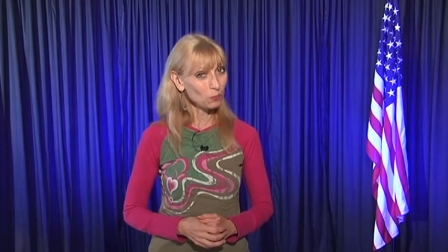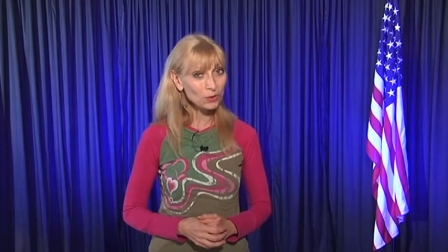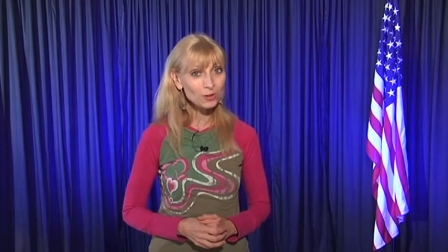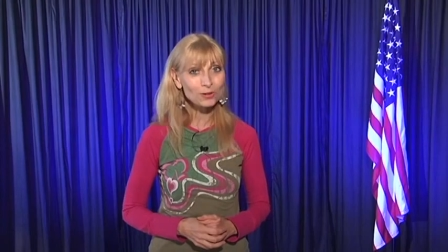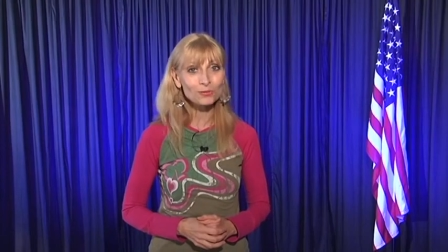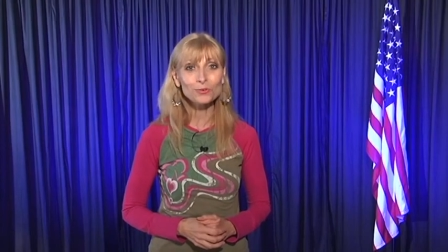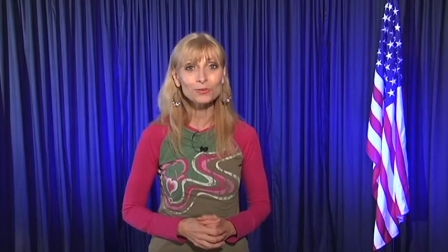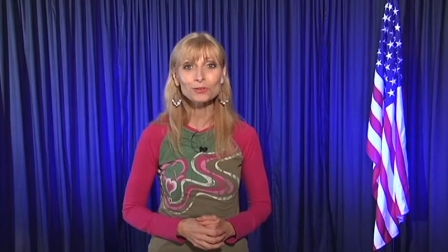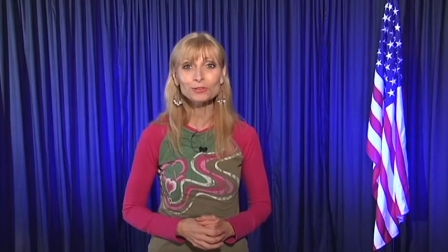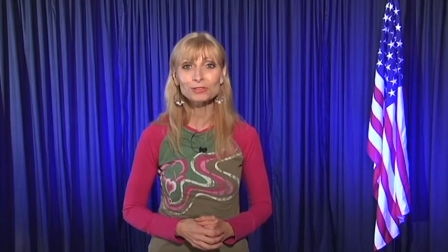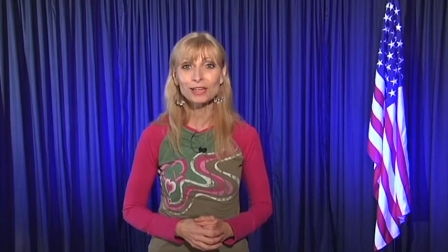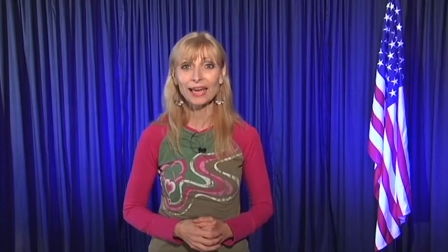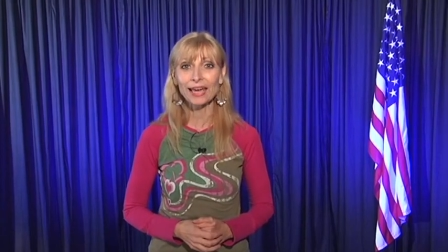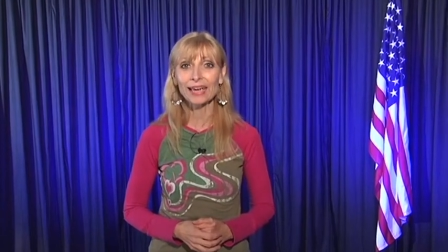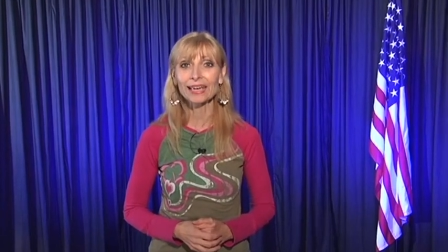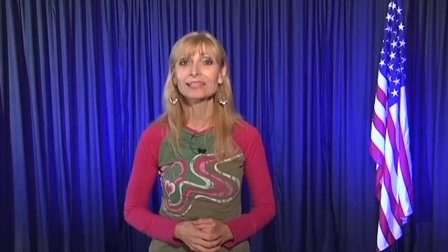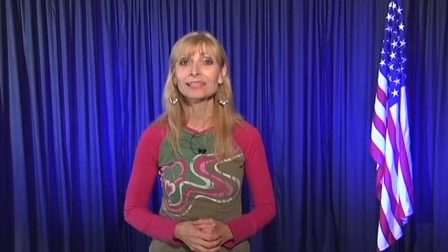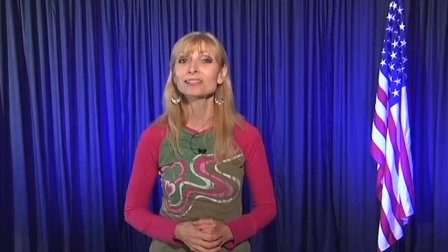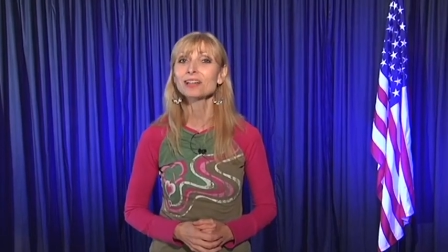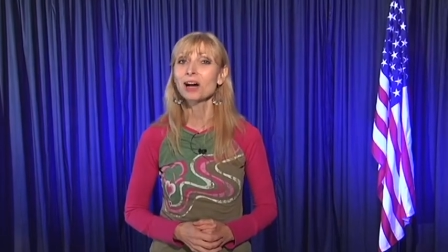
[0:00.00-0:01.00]
wonderful
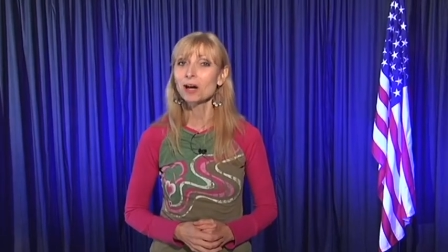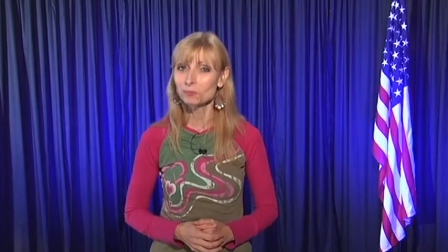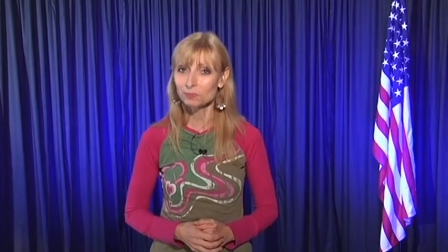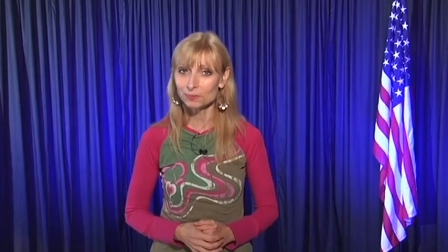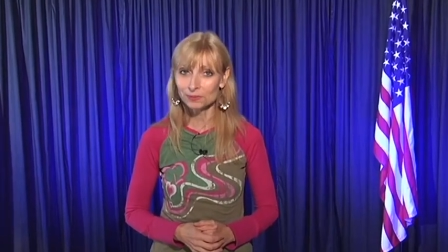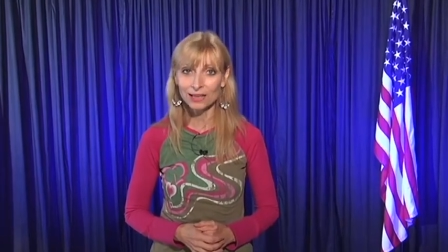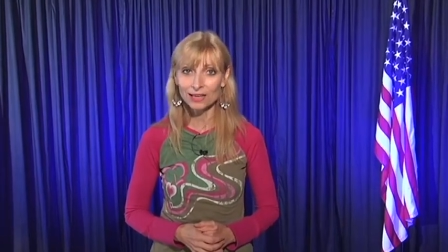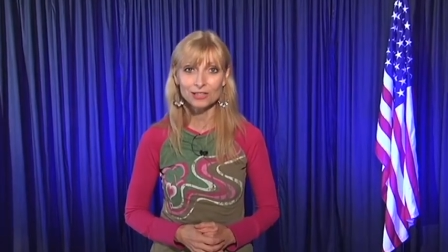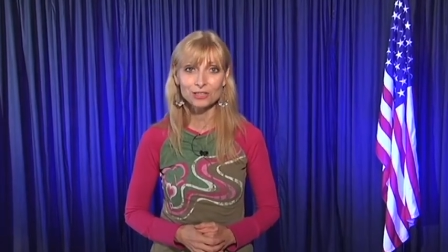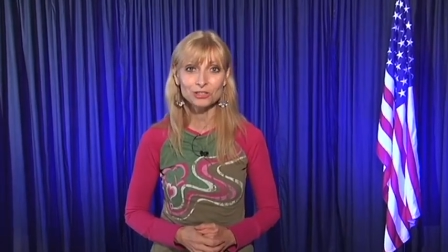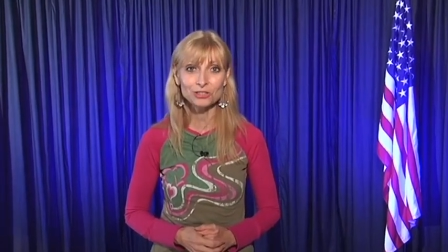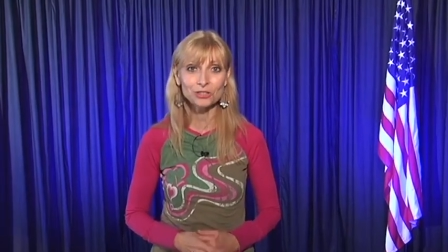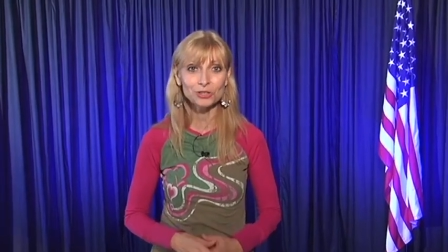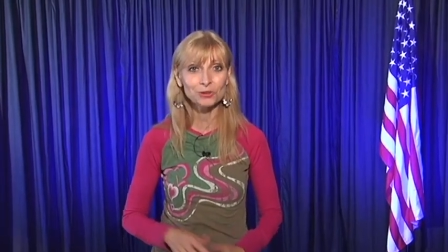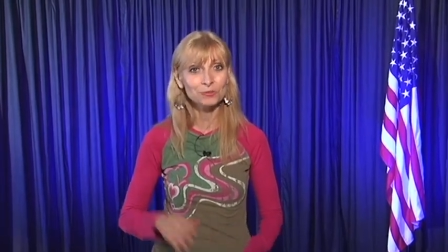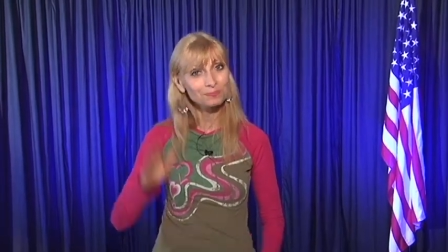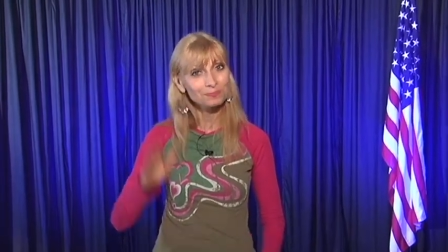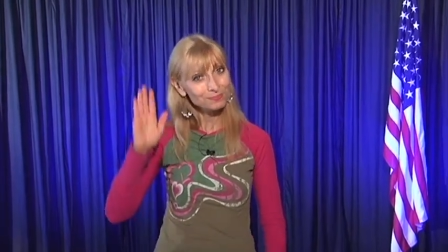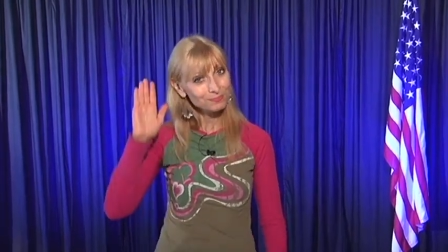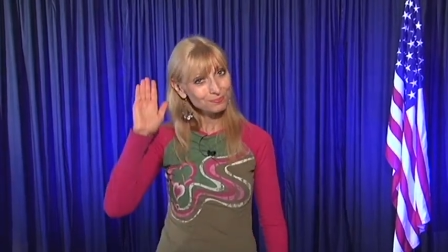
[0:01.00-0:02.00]
day and God bless
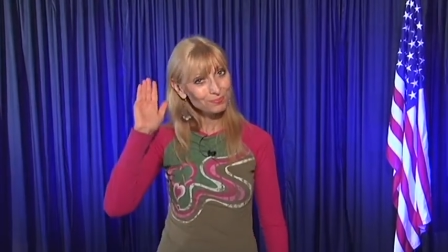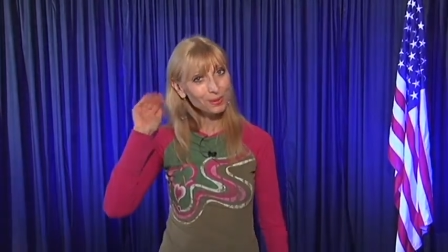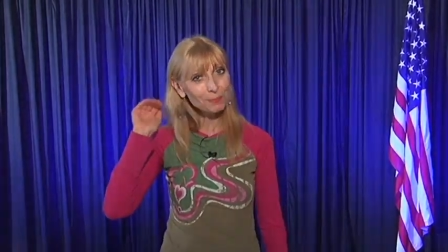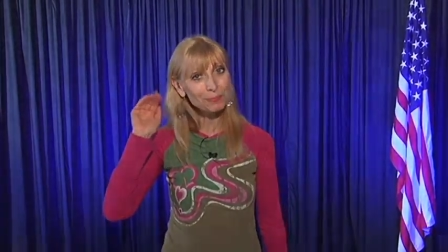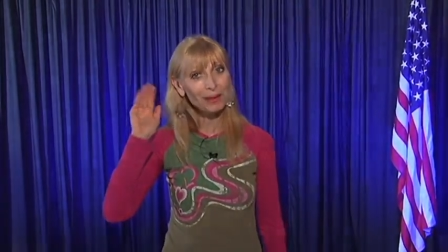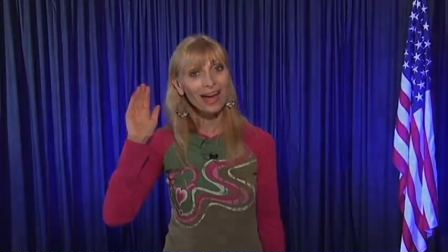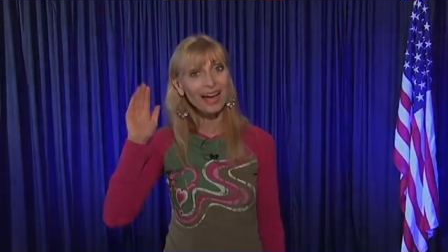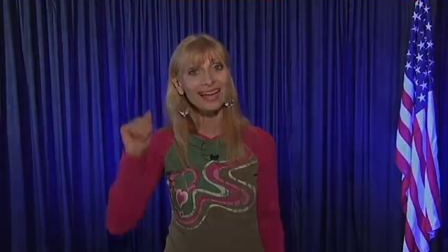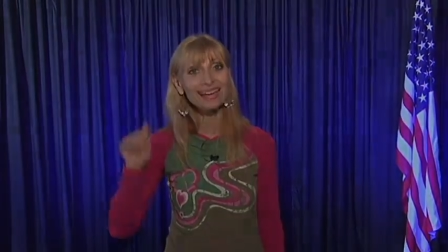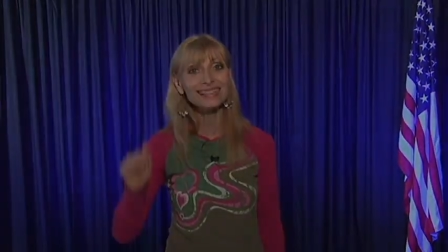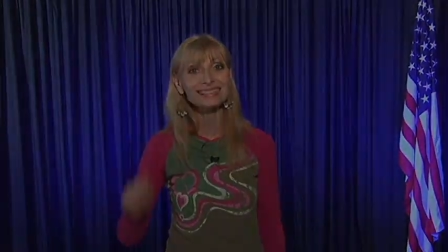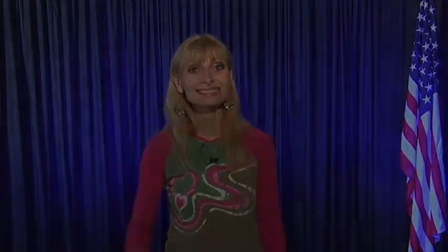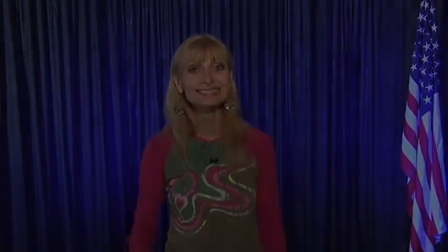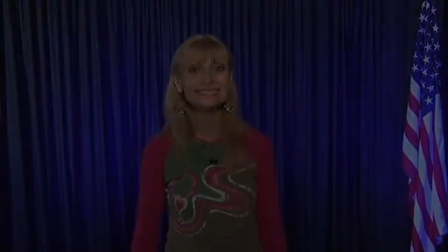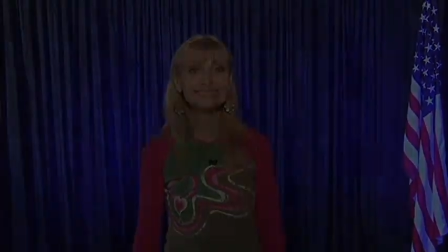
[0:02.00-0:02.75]
you. Bye bye.